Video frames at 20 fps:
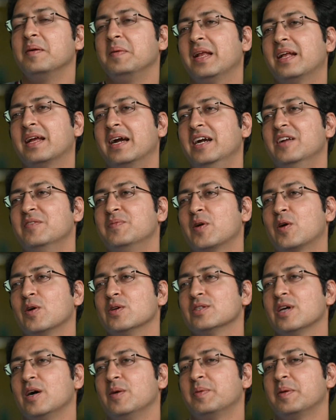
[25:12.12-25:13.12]
mean, kind of
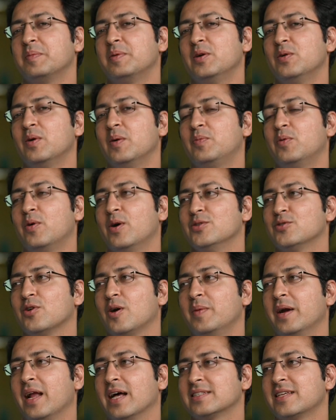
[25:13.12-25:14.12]
because how people do a poor
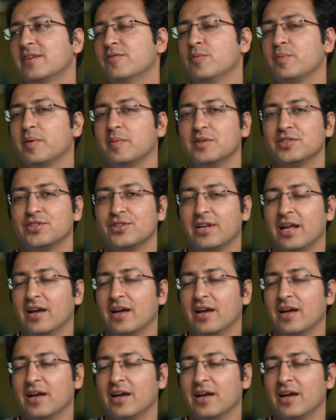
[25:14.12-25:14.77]
job at asking for permission.